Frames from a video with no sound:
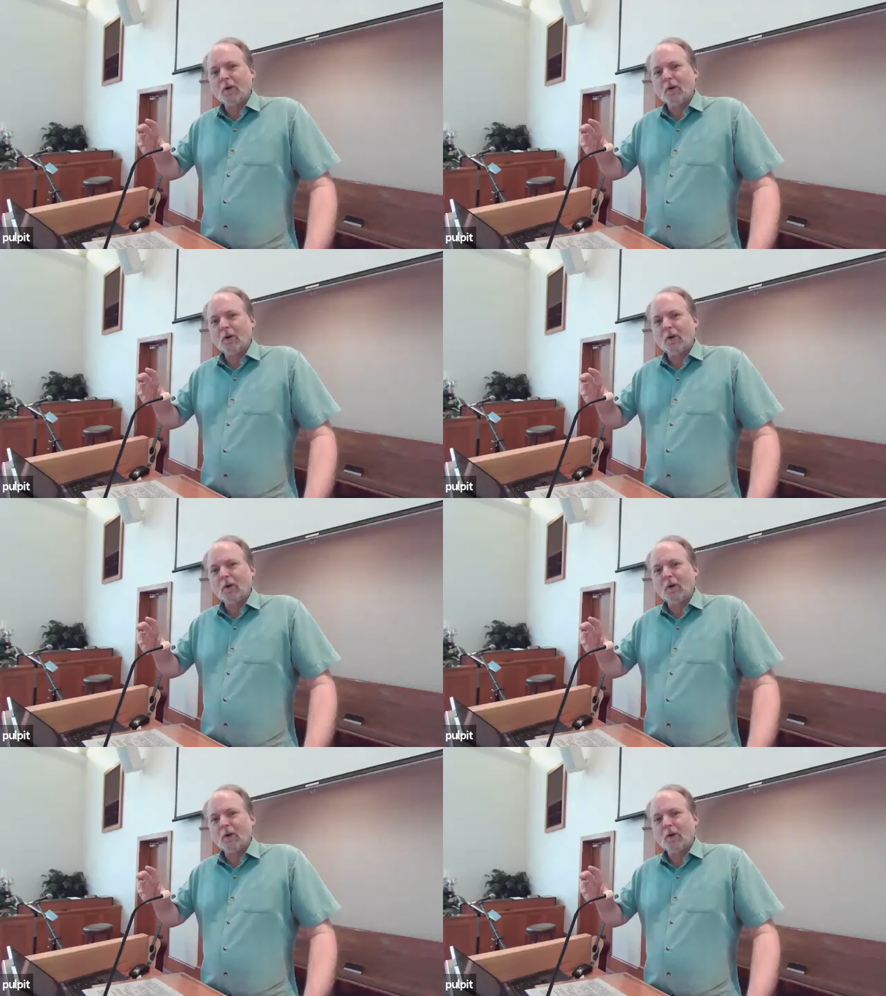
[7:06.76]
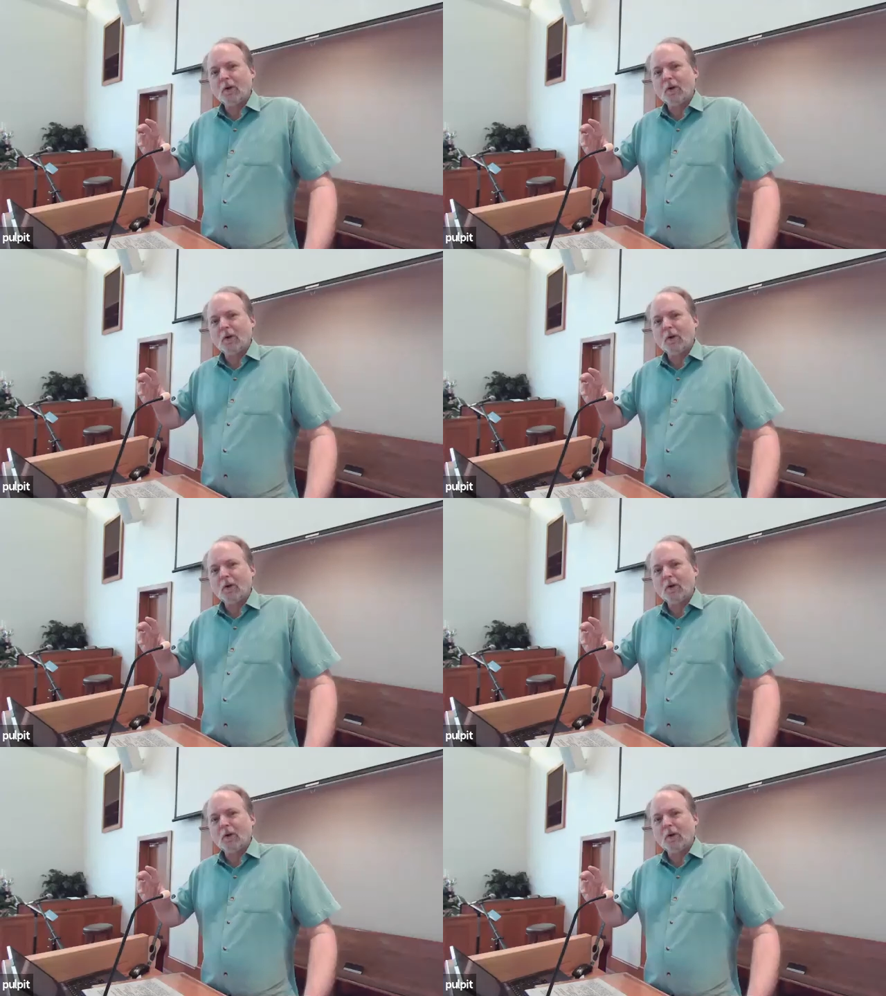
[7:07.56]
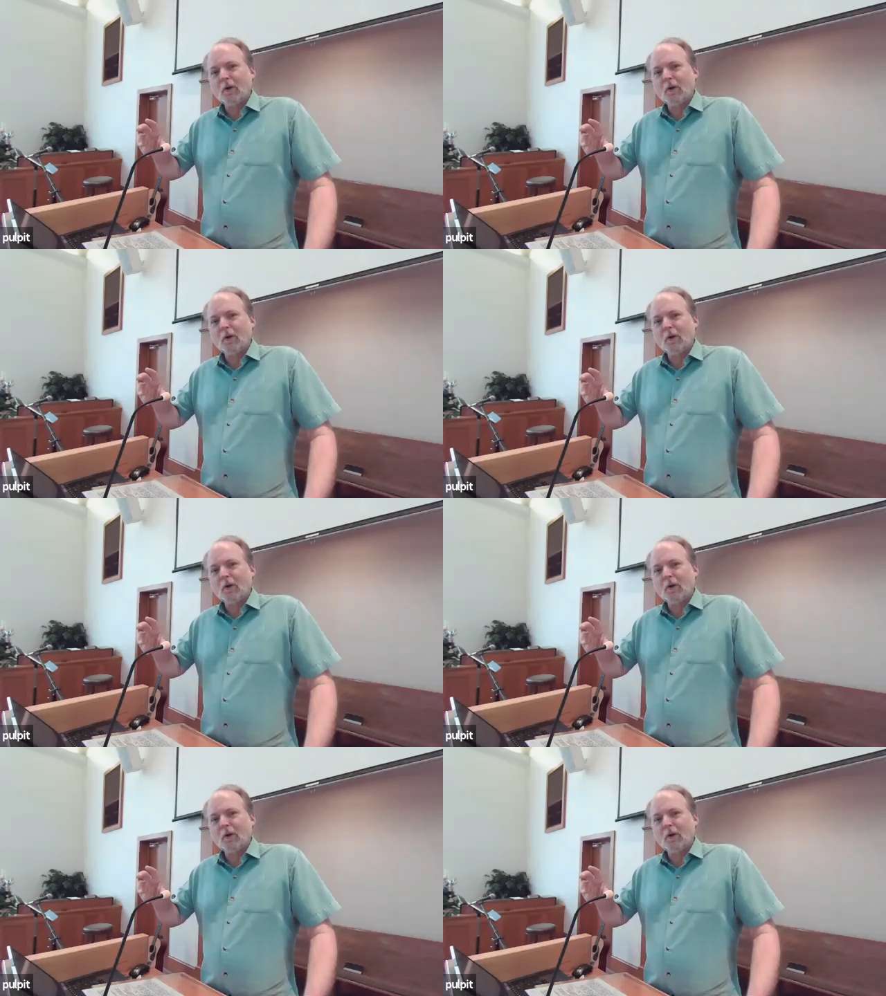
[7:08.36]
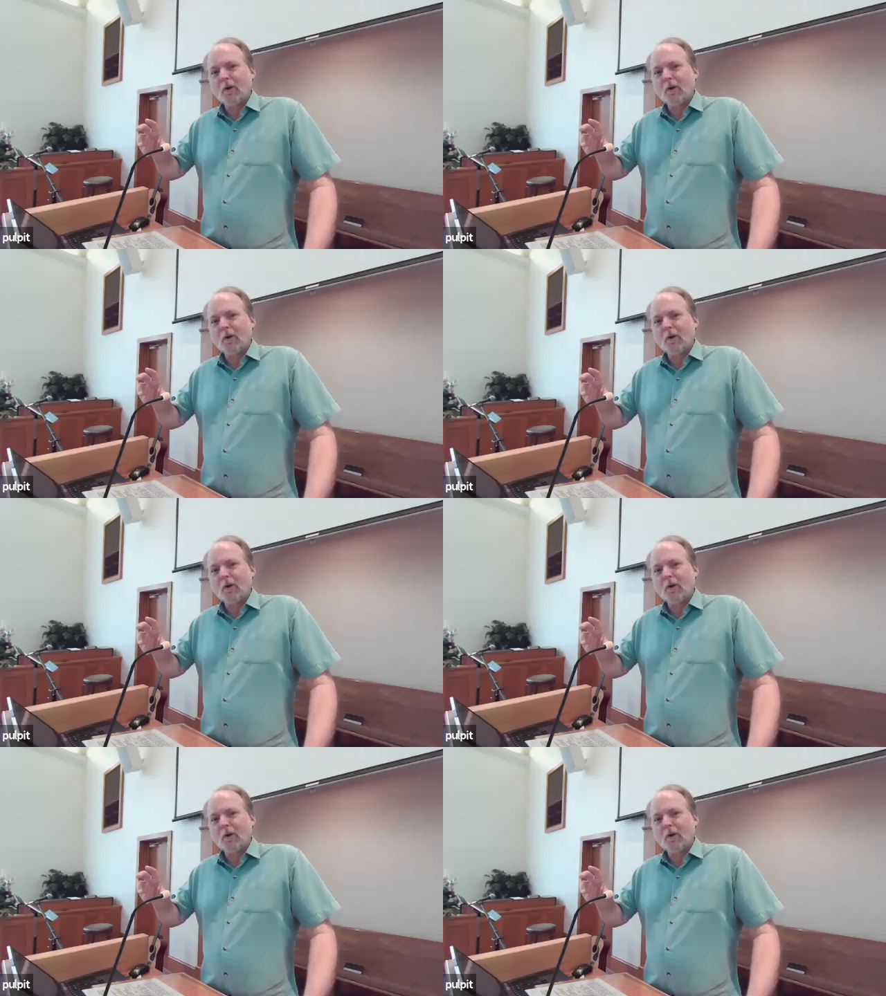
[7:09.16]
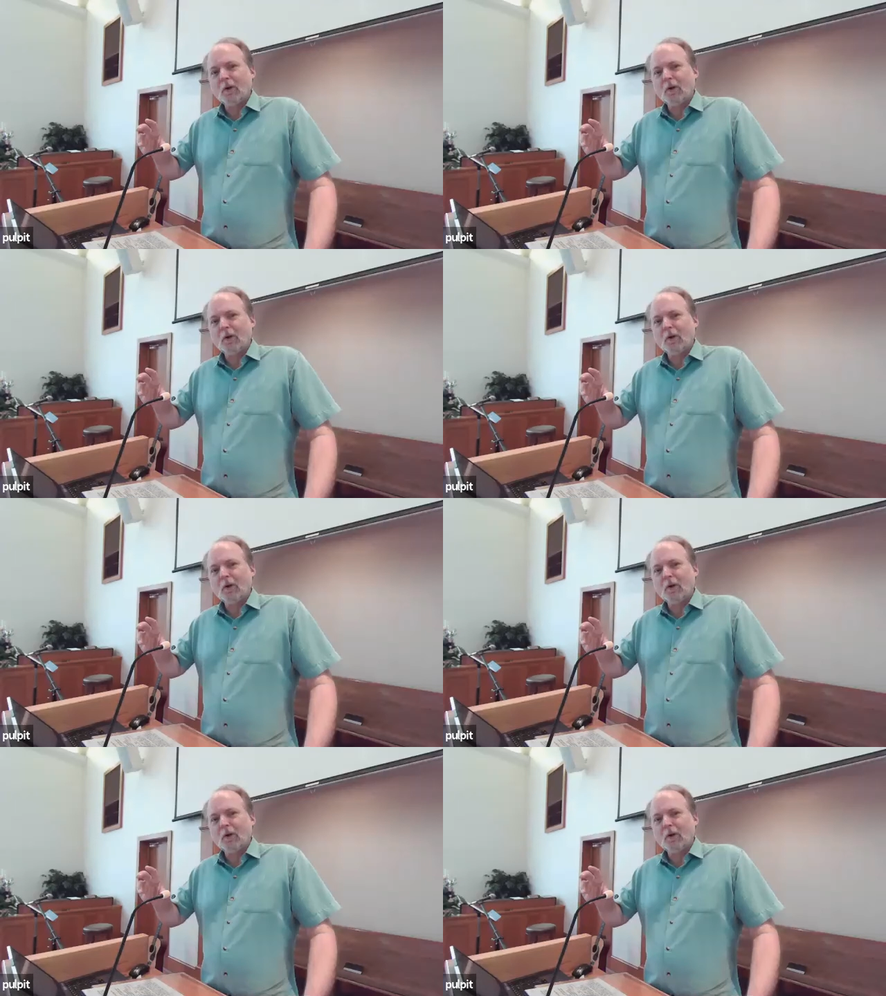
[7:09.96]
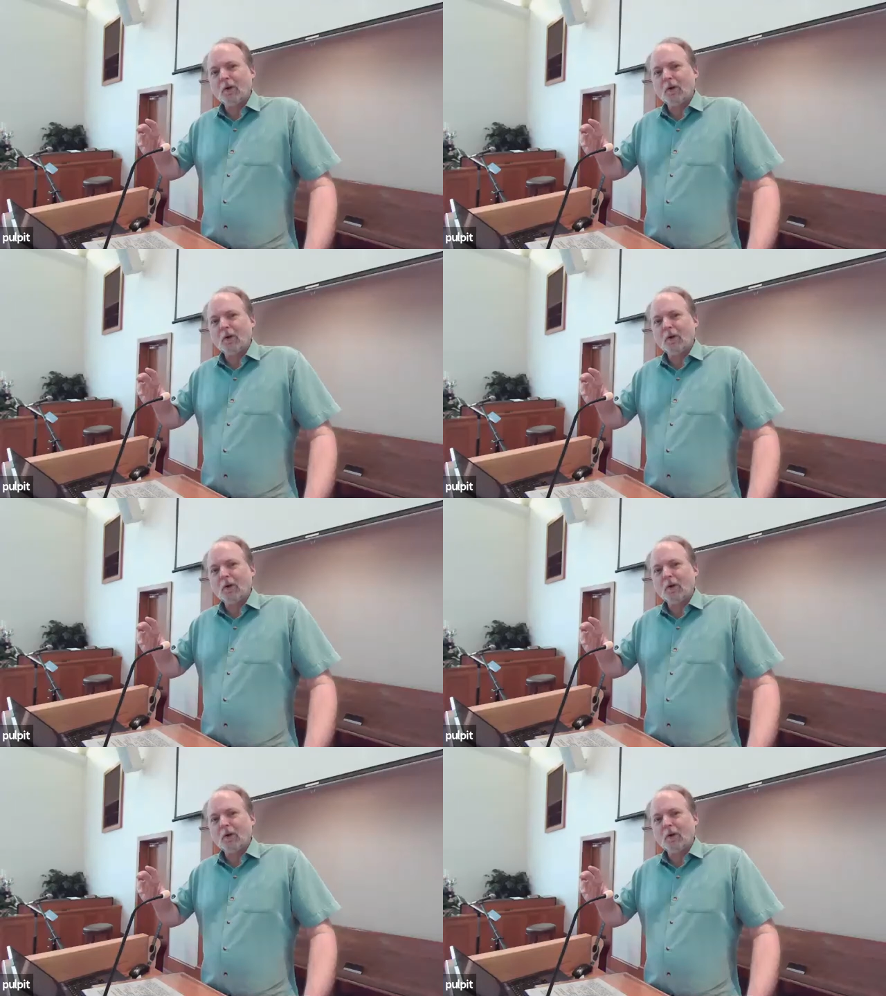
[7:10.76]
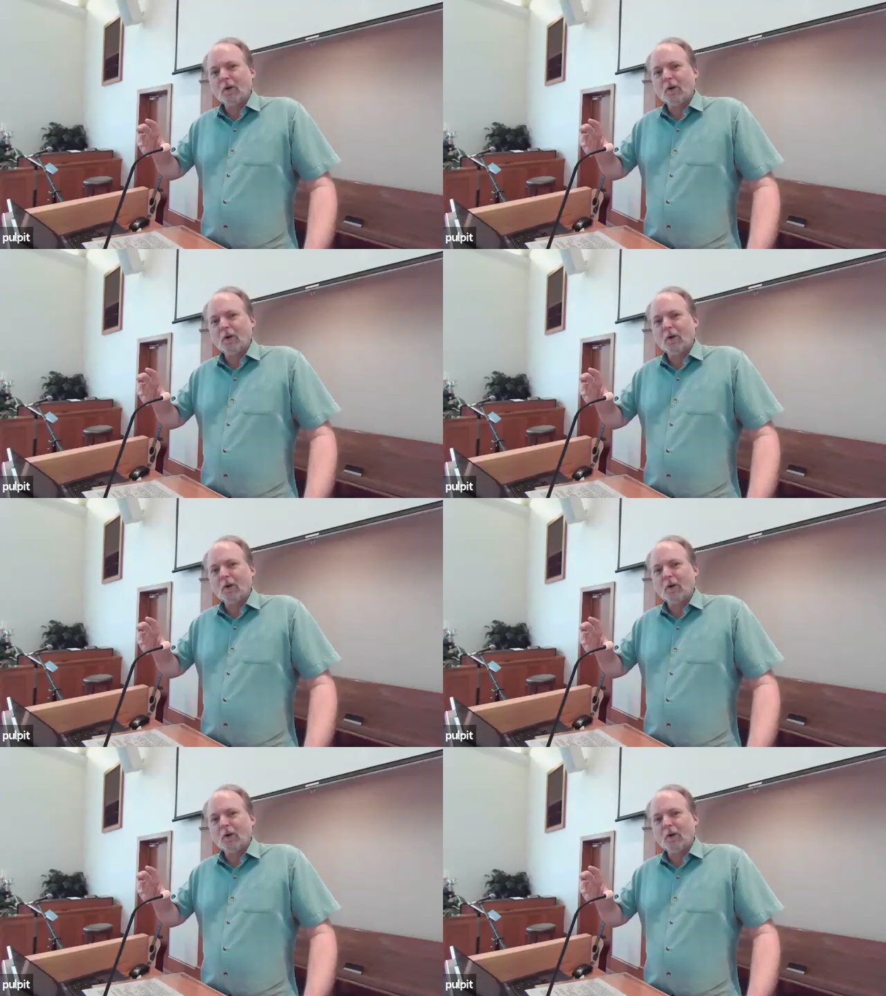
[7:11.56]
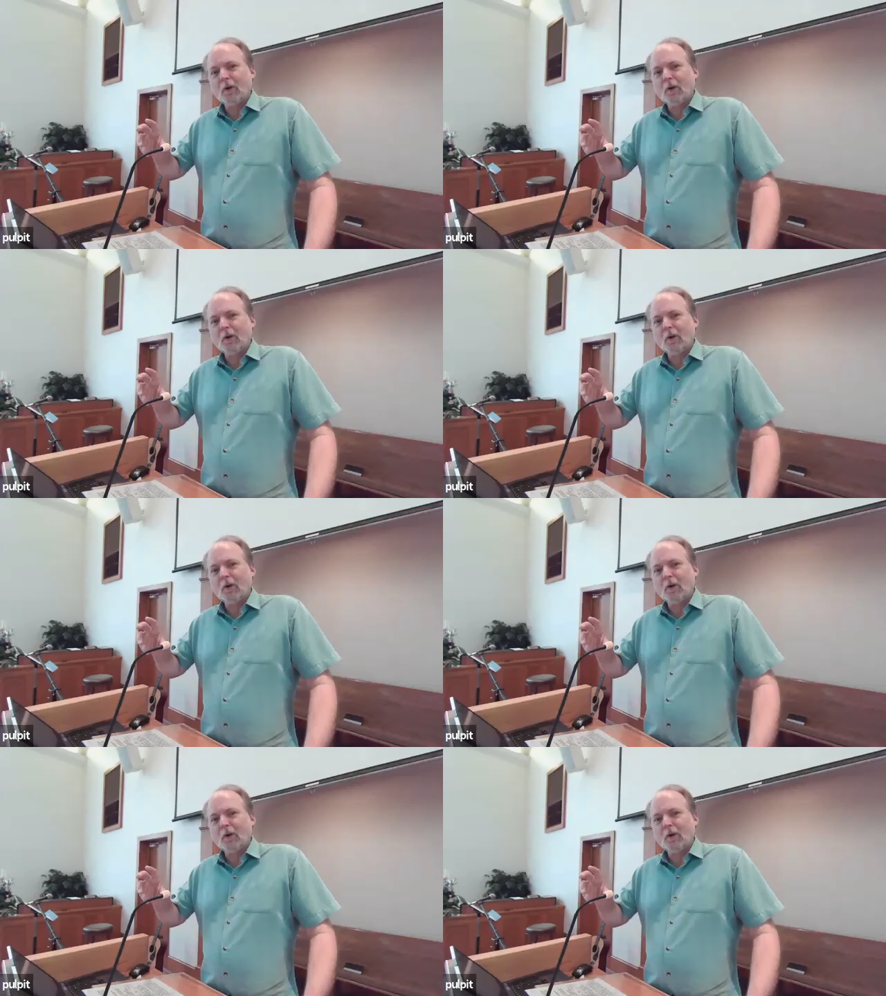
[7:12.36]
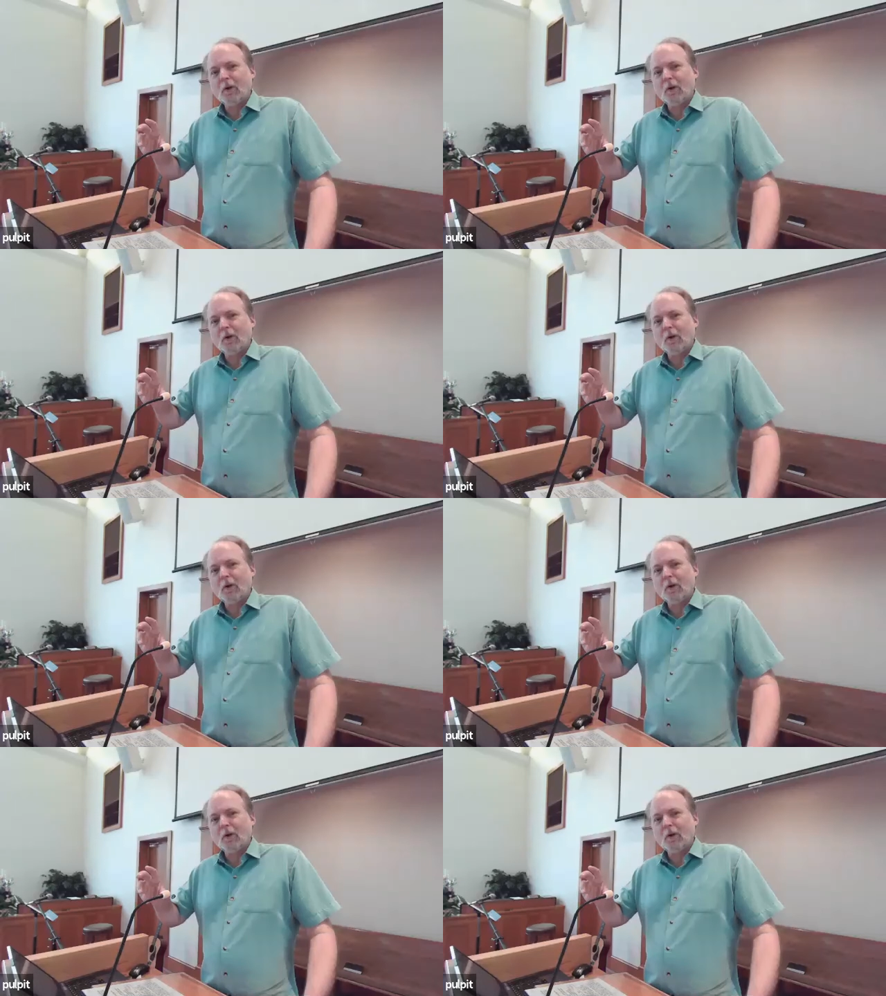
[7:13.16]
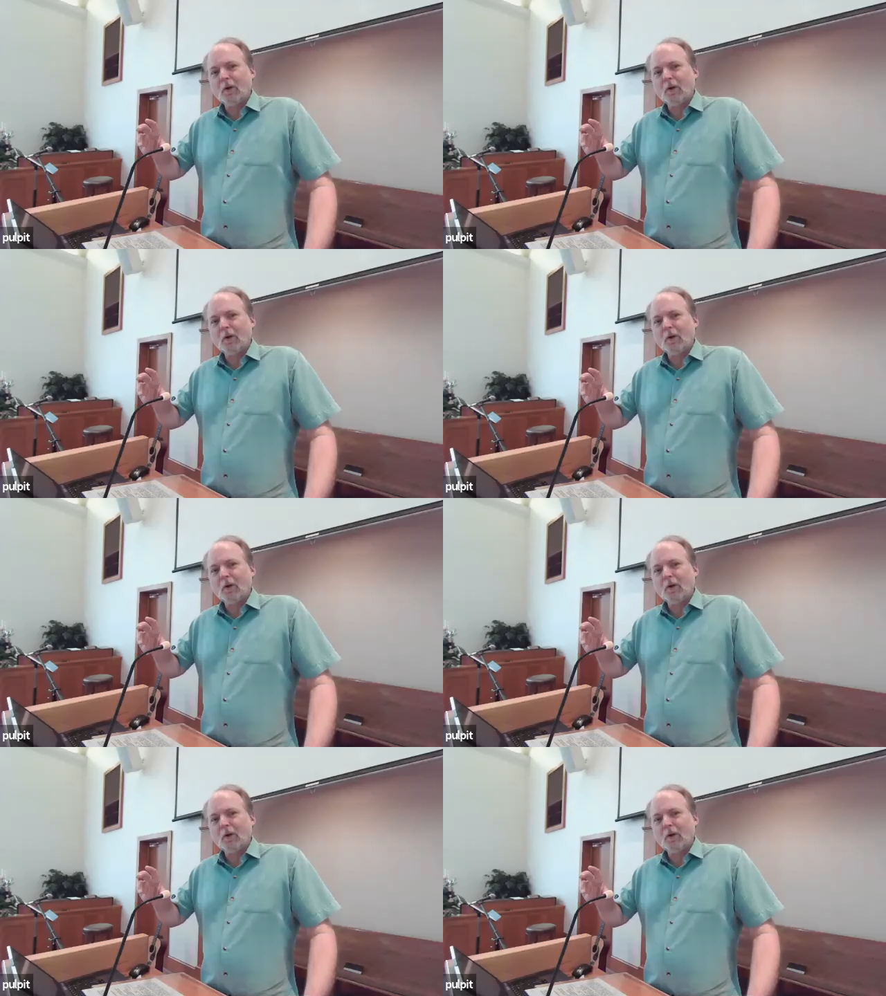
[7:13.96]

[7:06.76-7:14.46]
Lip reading: (no one is talking)